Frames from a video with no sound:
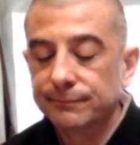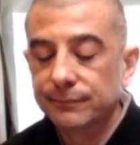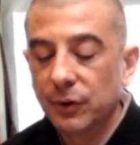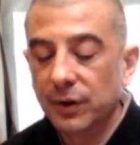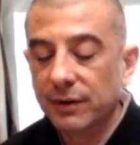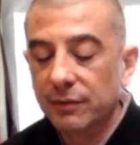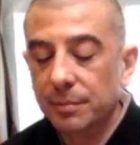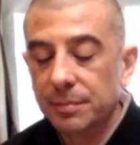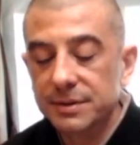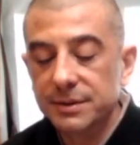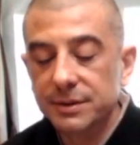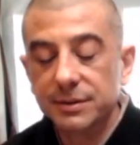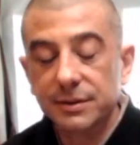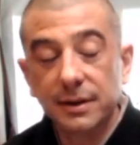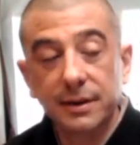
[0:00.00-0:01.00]
Whatever
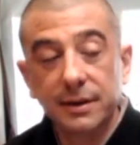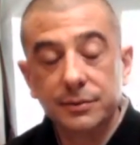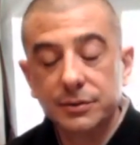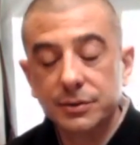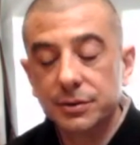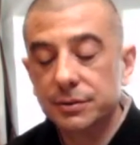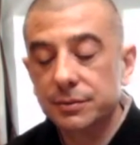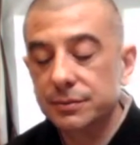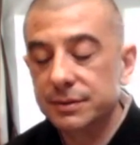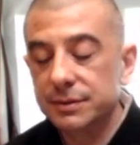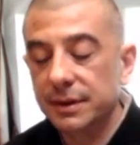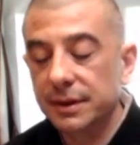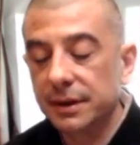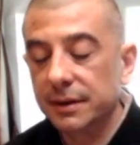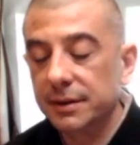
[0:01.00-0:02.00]
position that you choose,
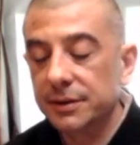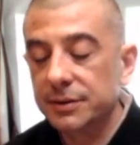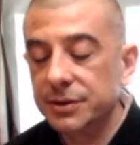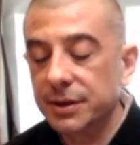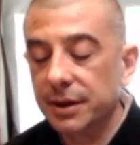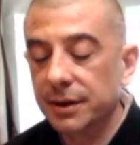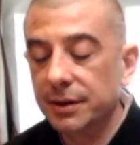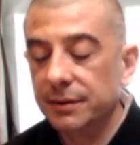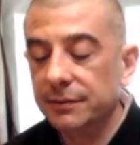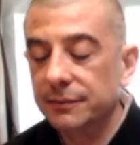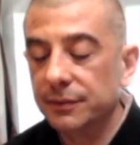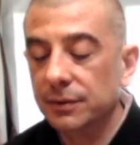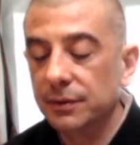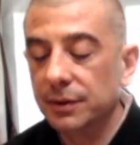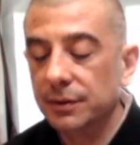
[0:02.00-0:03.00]
sitting in a chair,
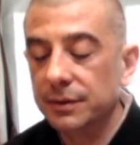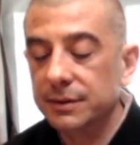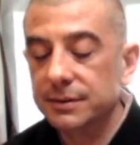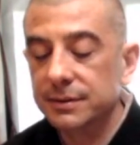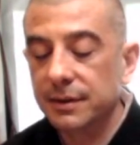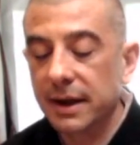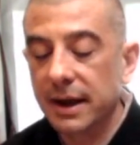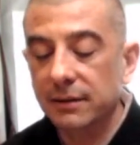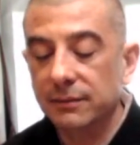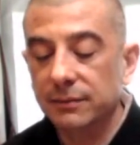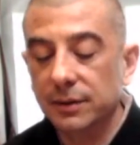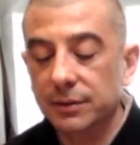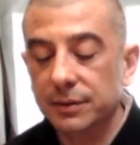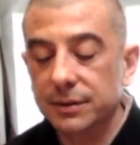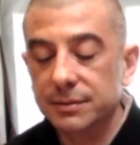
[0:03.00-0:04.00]
full lotus, half
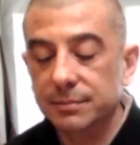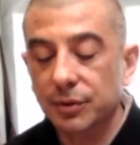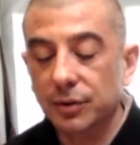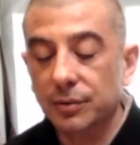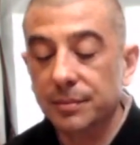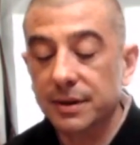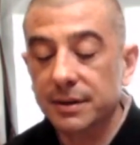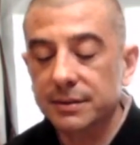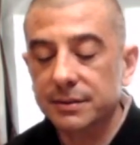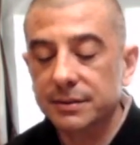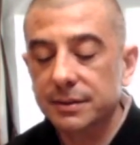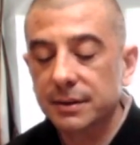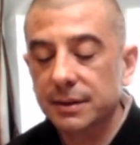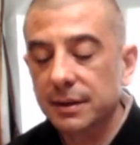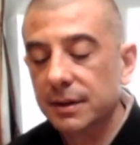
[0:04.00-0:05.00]
lotus, Burmese,
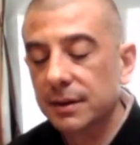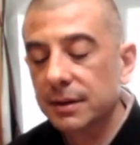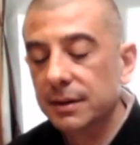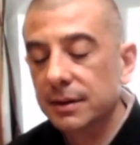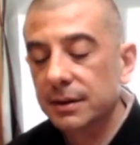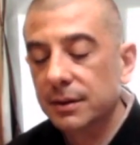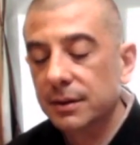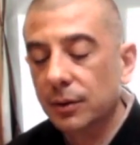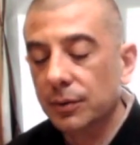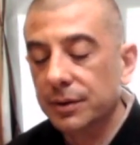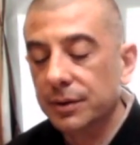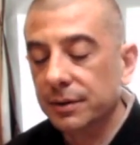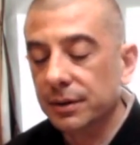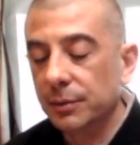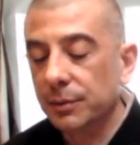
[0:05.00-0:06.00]
or
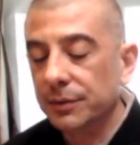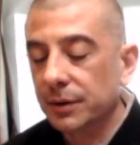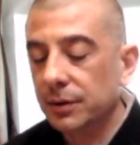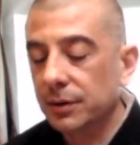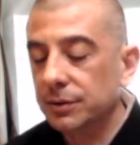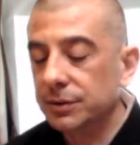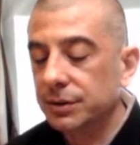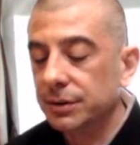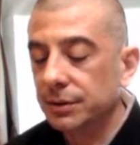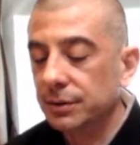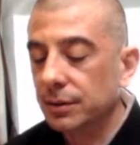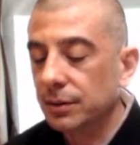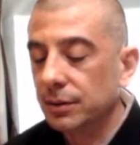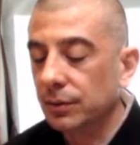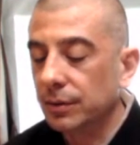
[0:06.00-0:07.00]
kneeling with a cushion
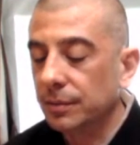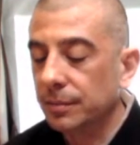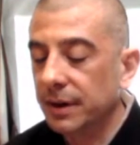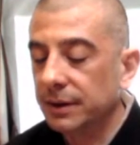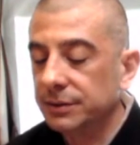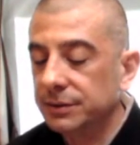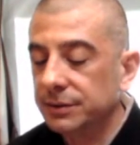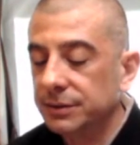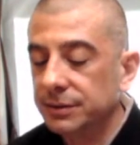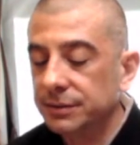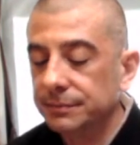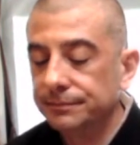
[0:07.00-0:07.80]
or a bench,